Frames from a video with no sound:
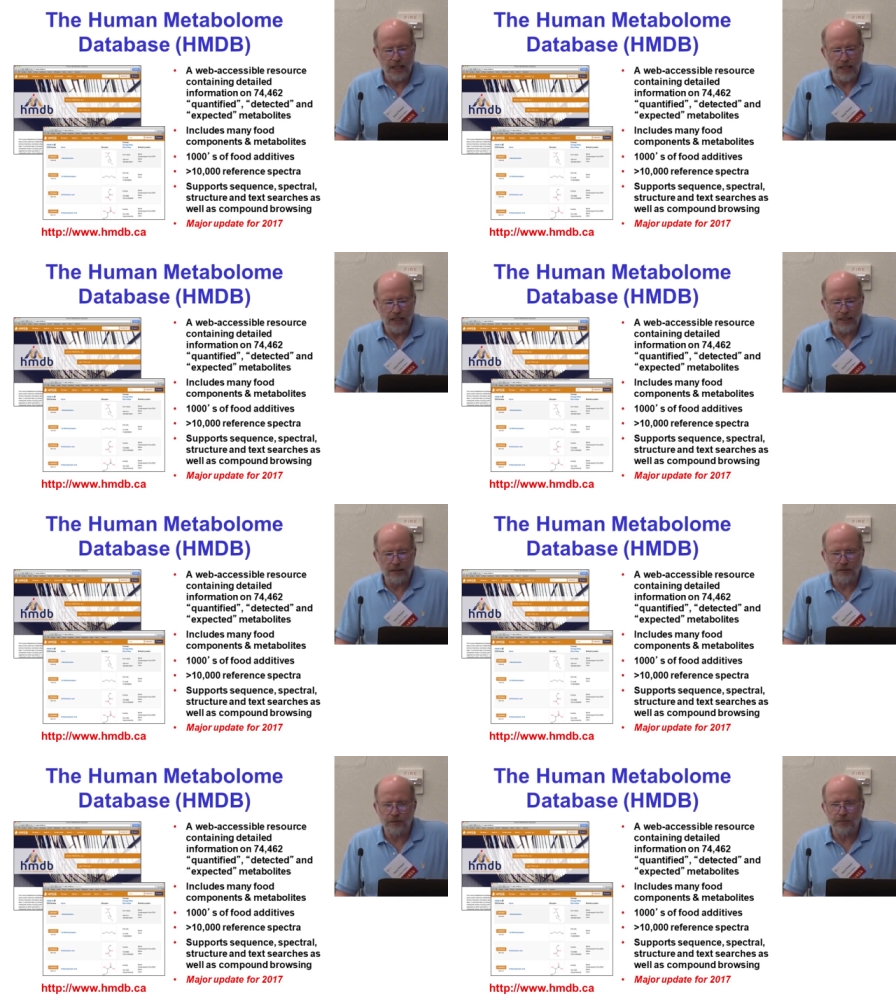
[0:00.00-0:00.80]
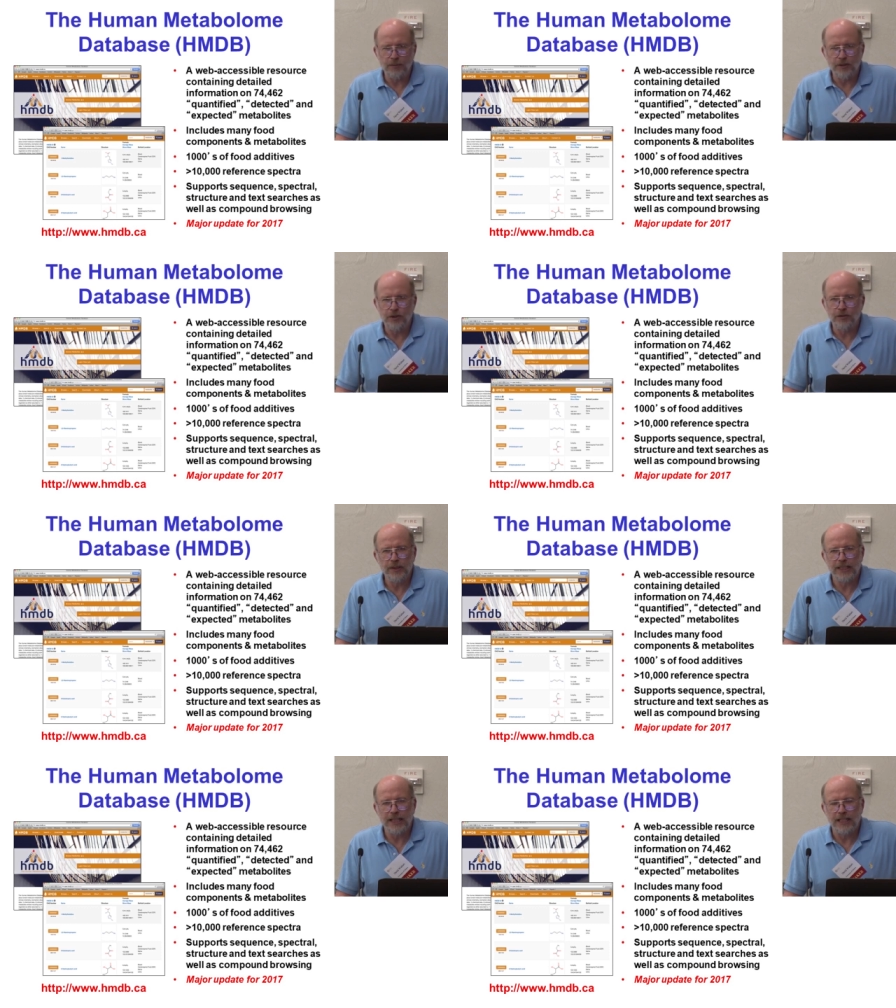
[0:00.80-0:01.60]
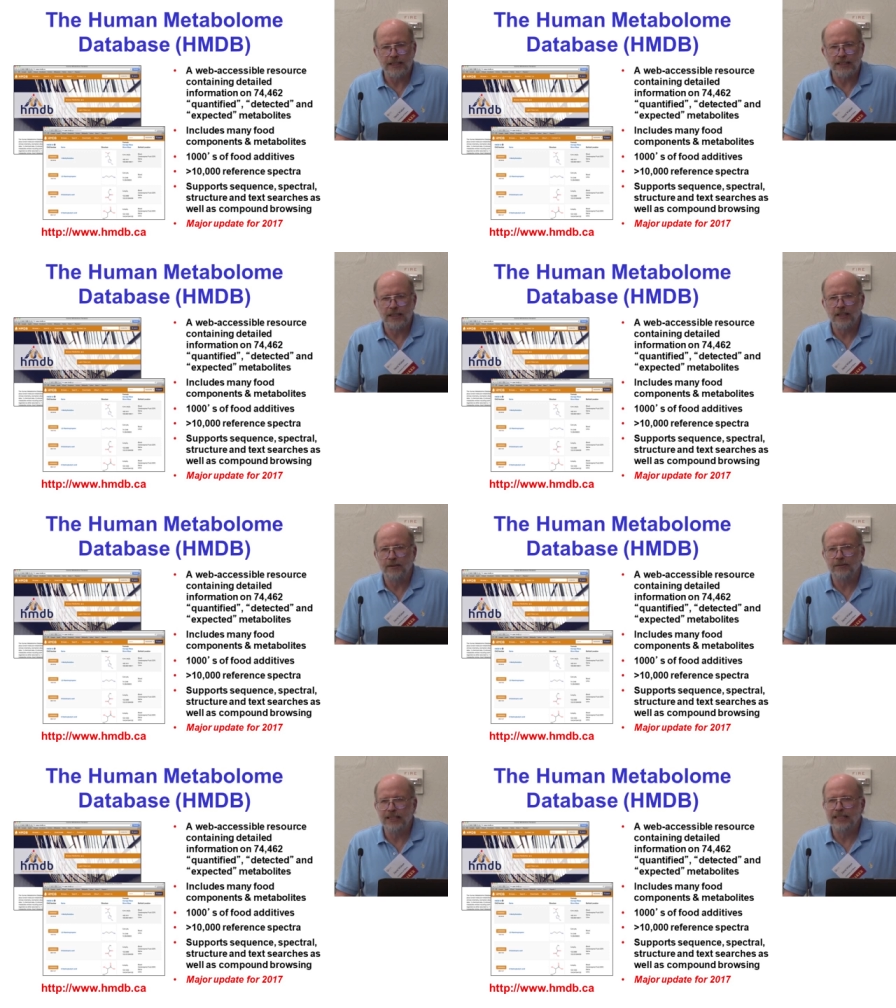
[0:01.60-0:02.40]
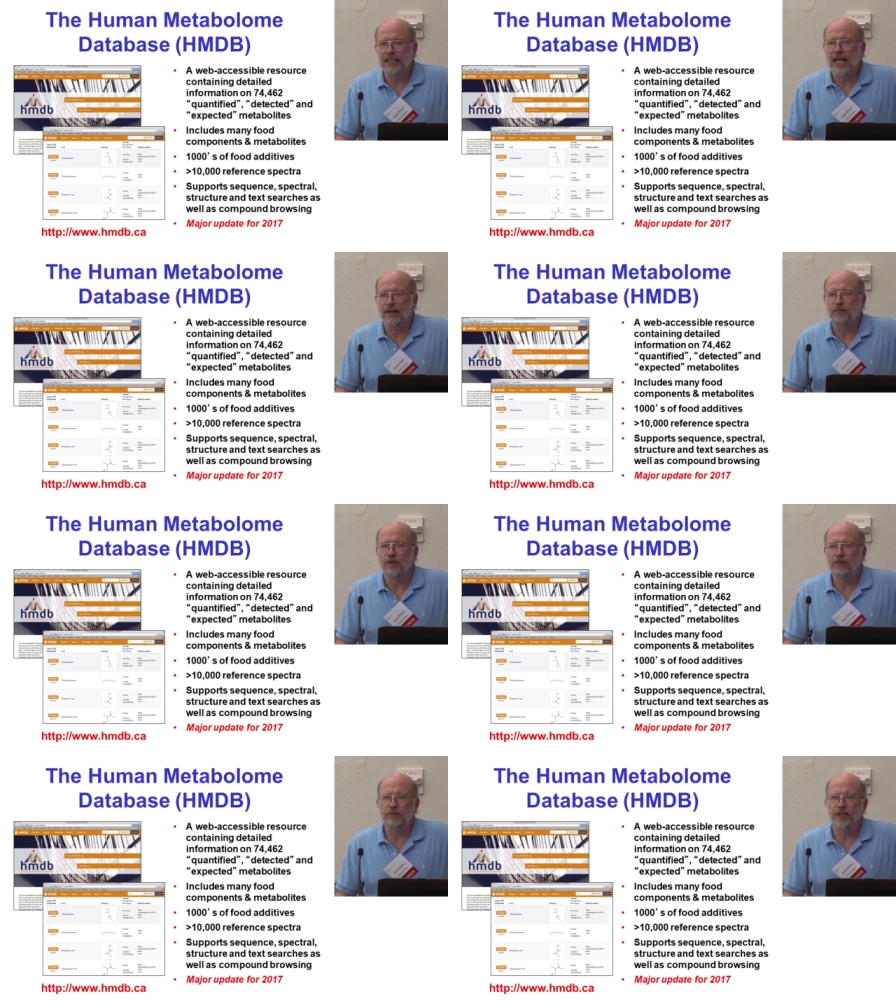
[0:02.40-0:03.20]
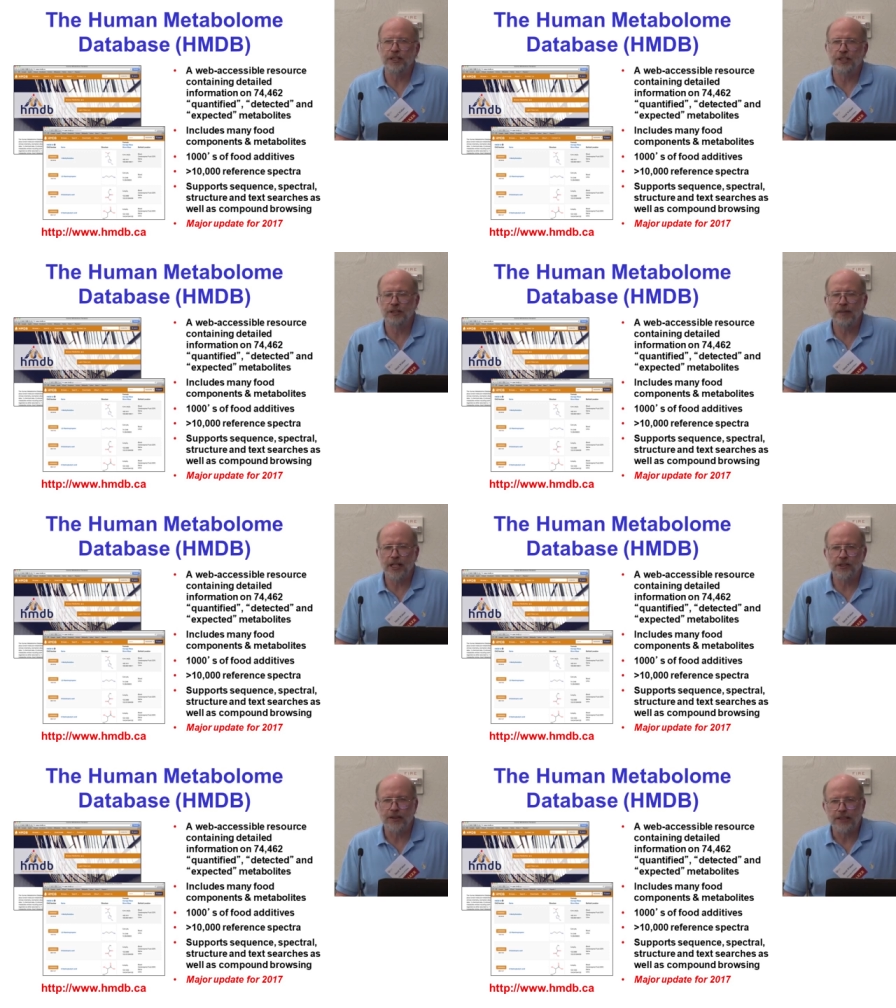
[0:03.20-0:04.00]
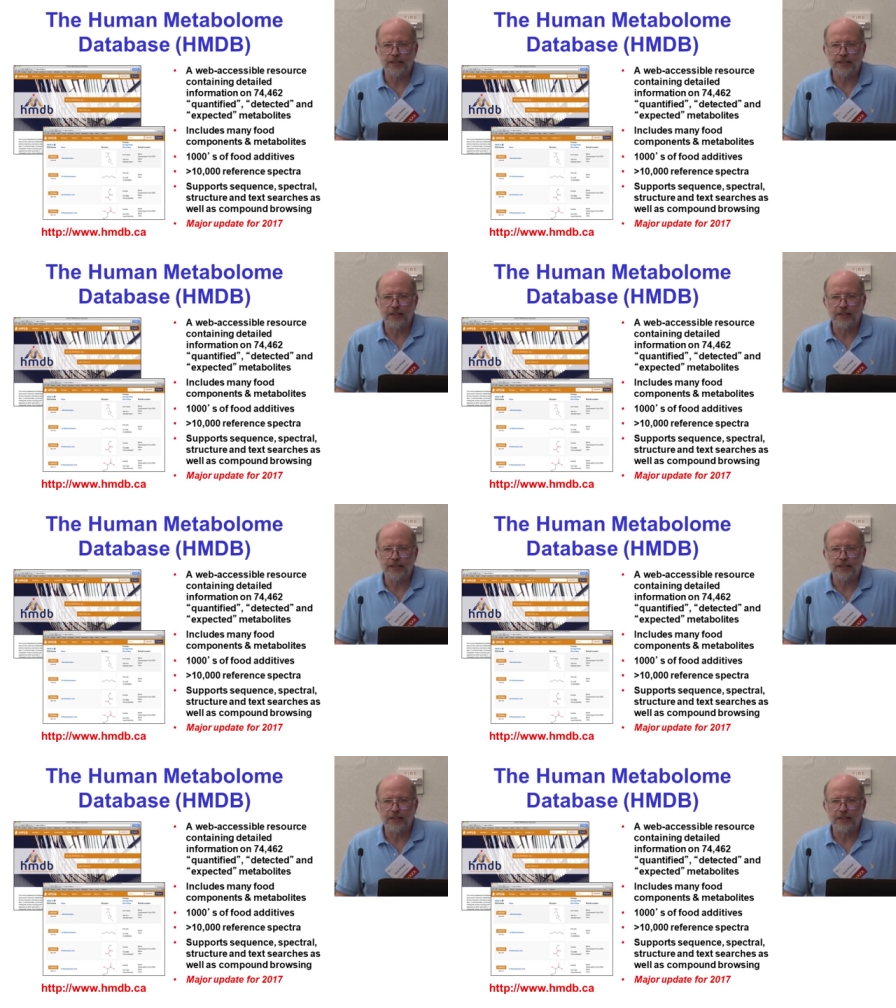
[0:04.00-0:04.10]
And for people doing analysis, they often need to have reference spectra.